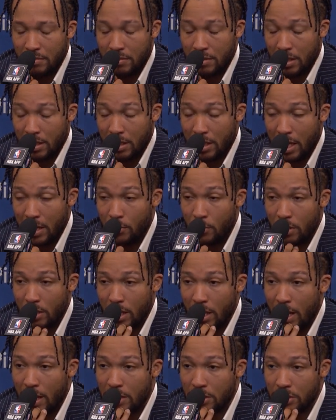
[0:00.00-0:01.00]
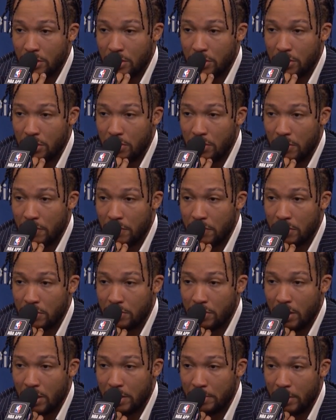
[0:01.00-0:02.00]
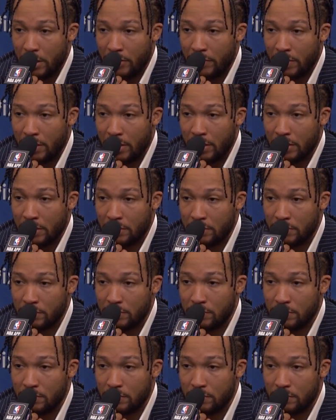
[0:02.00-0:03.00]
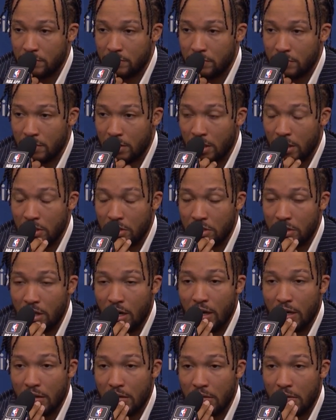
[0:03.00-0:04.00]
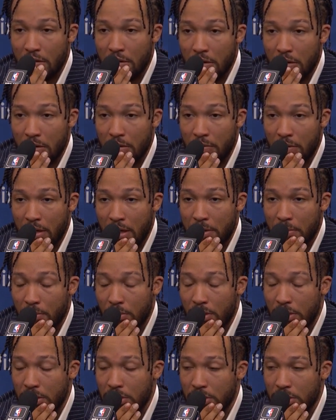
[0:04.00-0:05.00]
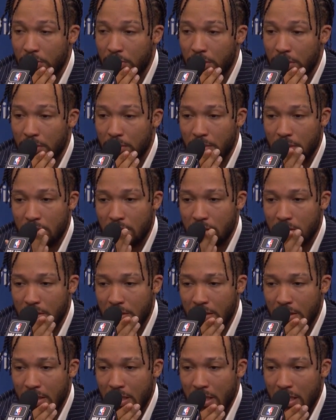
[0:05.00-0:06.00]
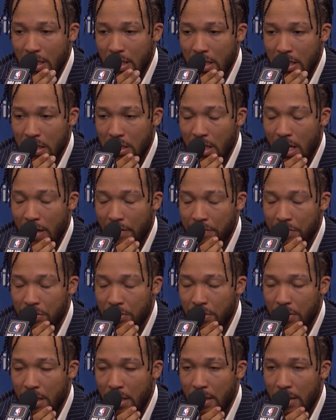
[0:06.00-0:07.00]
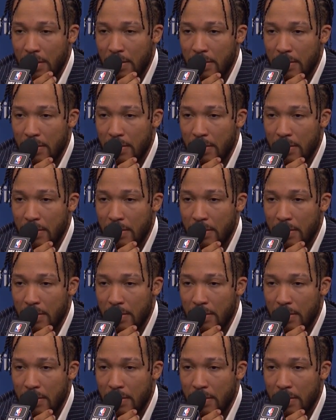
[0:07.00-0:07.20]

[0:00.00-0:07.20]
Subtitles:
I think, game one of last year, too, in the first round. He made a very clutch shot in the game one. So he's a knack for doing that.